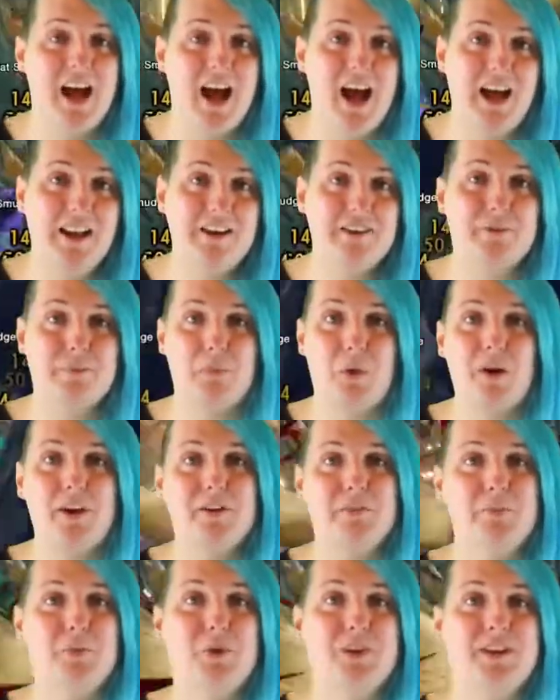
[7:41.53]
at its
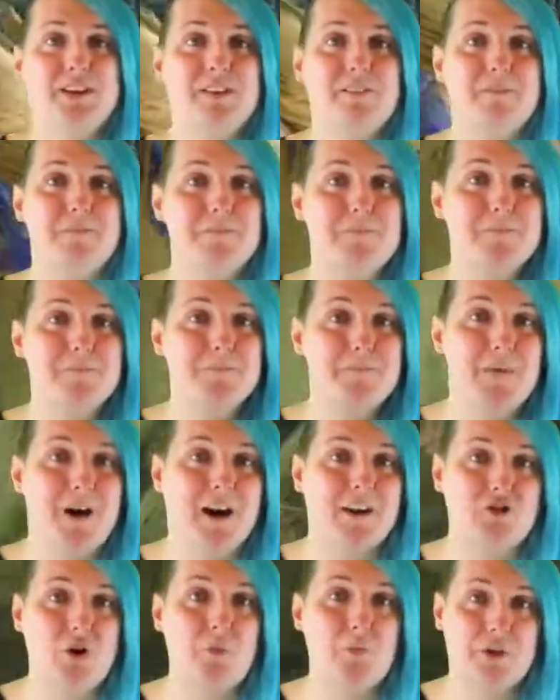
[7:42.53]
price point,
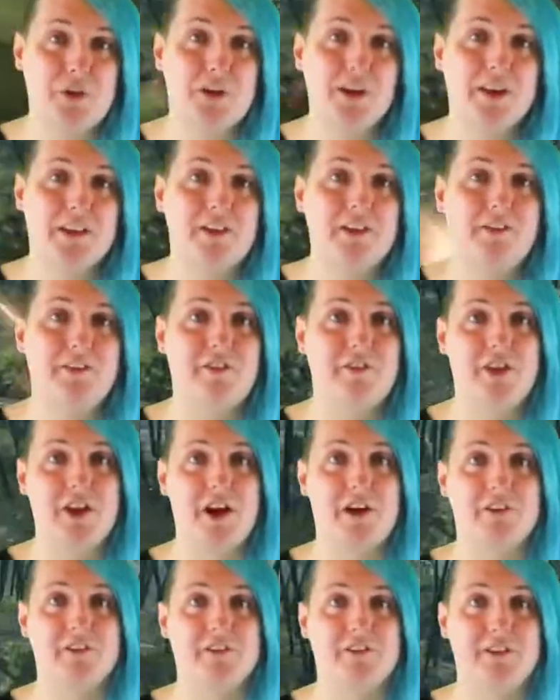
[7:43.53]
I don't think this is
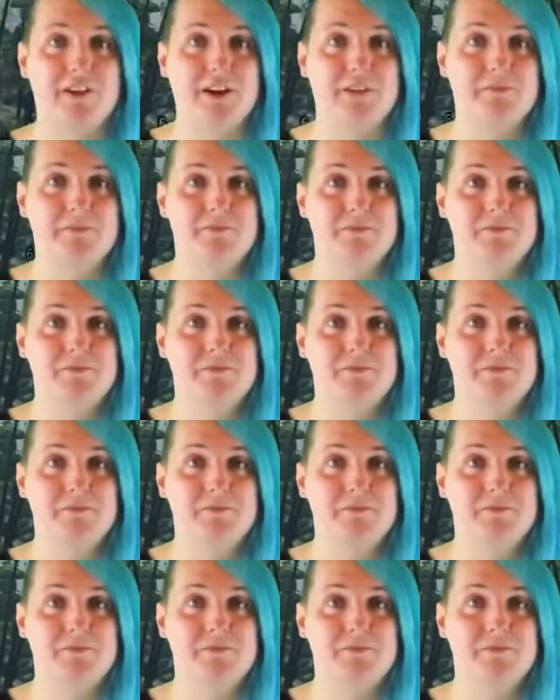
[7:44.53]
the answer.